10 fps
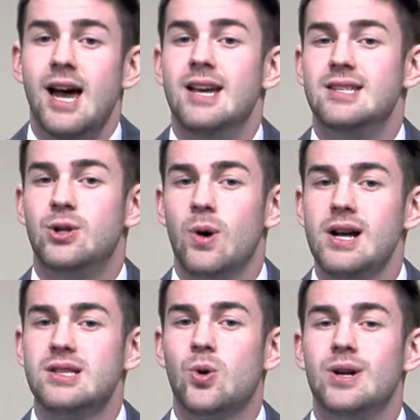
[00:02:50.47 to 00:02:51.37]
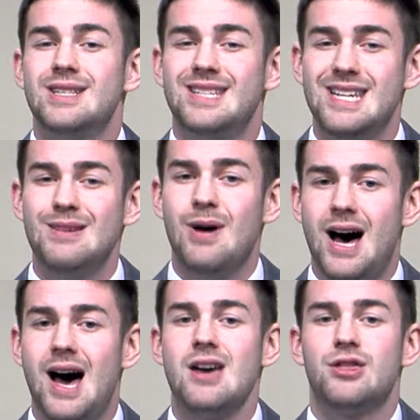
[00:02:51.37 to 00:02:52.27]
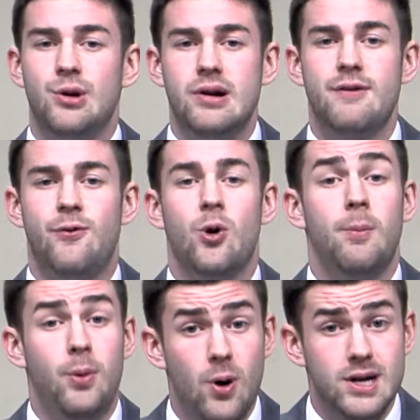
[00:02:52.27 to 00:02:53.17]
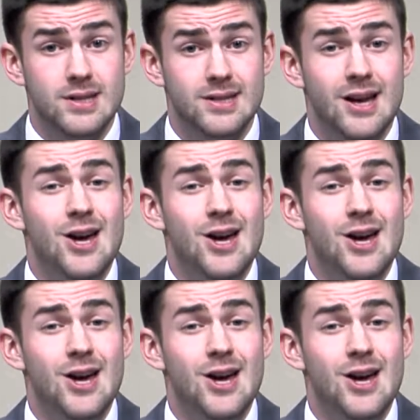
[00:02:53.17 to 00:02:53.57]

as Durant scored a team-high 34 points.